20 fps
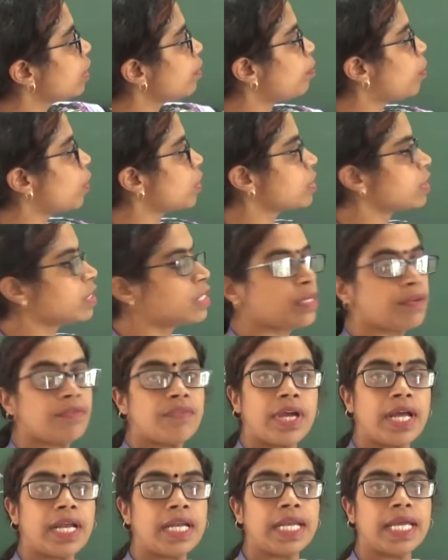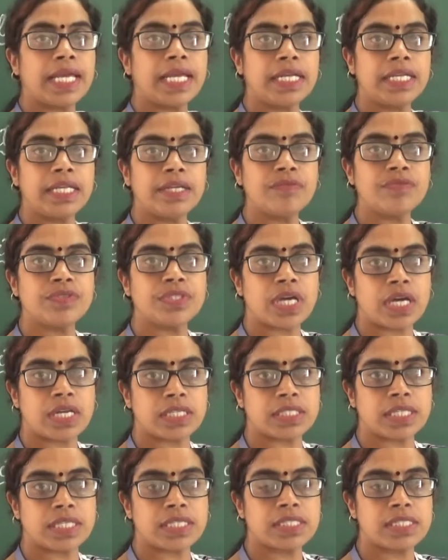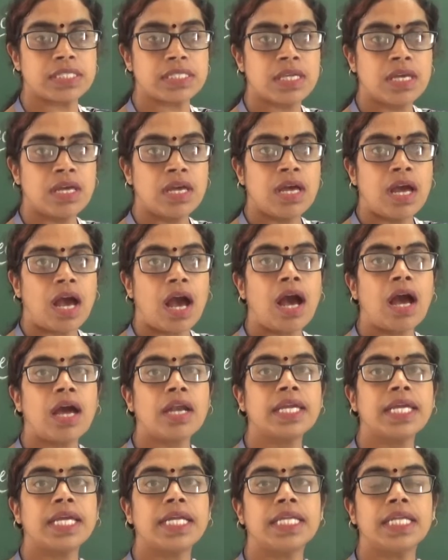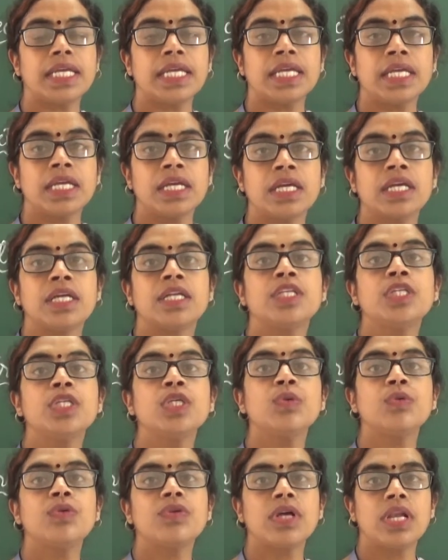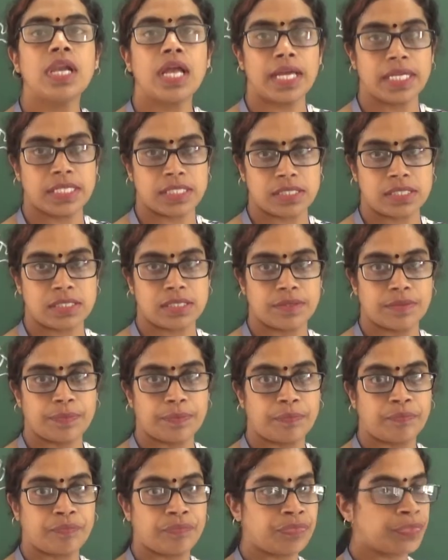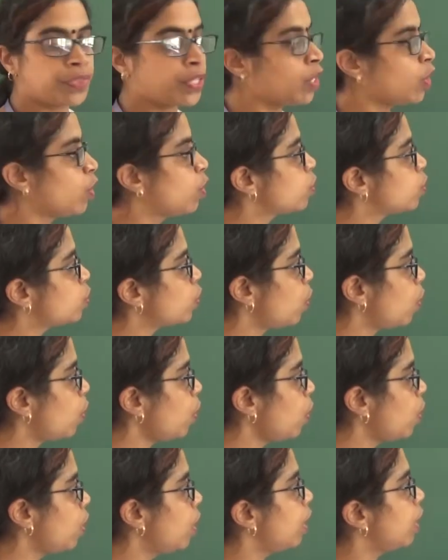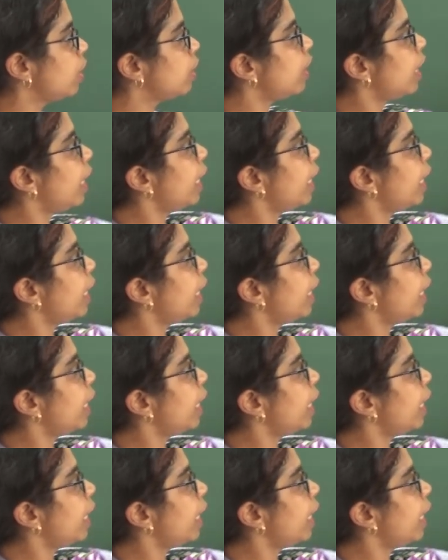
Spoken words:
the positive and negative charges are getting neutralized. So, the